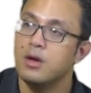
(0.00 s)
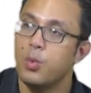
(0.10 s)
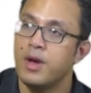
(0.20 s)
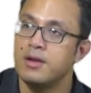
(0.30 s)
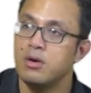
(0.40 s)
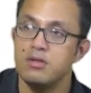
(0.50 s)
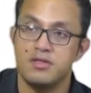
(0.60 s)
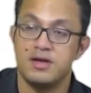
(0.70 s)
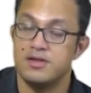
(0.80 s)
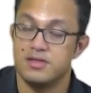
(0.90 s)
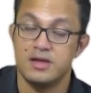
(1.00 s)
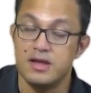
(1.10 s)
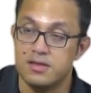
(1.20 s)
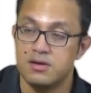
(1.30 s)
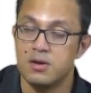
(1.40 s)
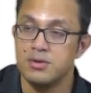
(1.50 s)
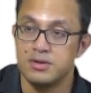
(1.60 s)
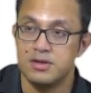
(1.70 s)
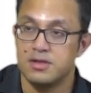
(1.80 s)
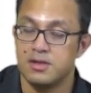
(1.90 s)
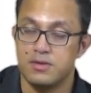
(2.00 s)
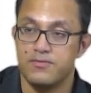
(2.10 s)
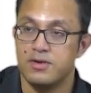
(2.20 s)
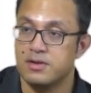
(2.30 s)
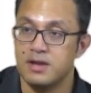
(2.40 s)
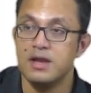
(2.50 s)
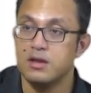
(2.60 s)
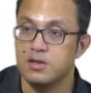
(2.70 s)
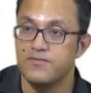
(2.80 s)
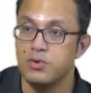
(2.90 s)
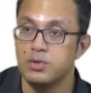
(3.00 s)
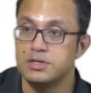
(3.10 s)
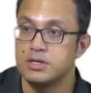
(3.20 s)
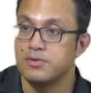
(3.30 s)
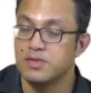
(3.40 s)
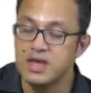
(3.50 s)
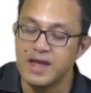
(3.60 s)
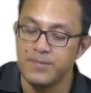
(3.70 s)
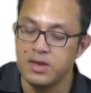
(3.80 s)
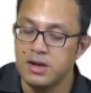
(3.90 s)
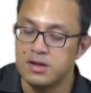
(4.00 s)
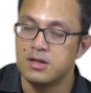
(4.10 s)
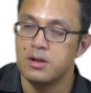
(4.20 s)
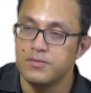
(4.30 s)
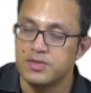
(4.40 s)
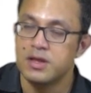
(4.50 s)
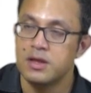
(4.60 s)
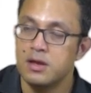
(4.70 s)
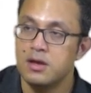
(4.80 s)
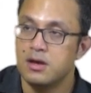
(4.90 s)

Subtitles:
when all he sees around us is an endless fluidity of the sea, then obviously